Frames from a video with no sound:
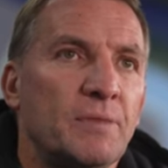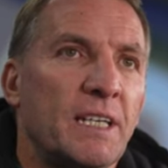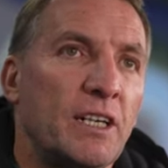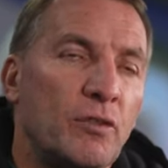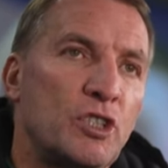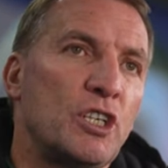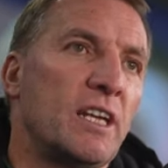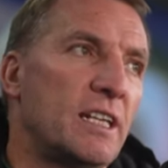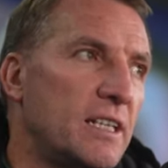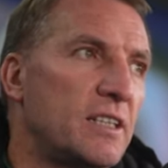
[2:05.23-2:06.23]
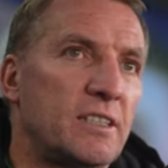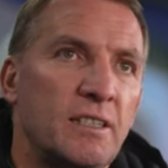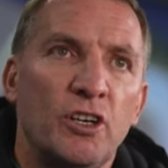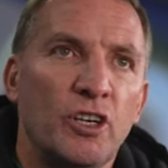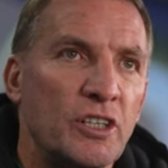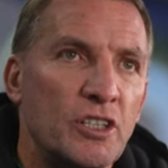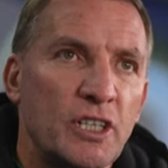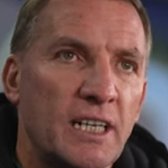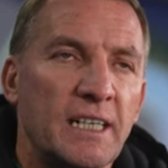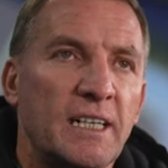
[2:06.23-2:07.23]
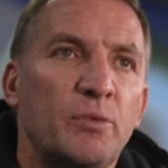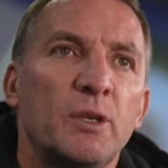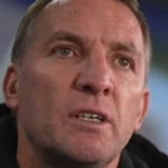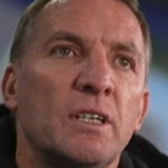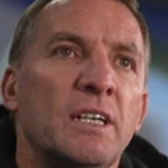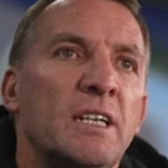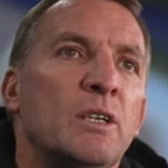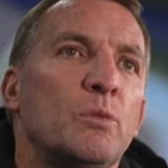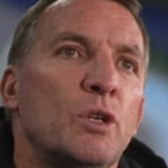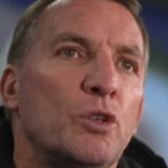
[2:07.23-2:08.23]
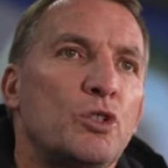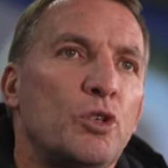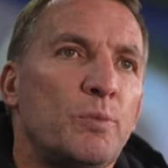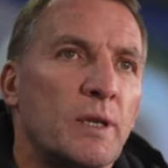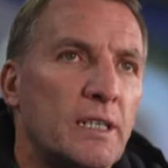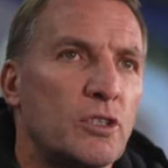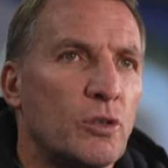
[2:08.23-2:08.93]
And then obviously then early in the second half, we lose 2 players.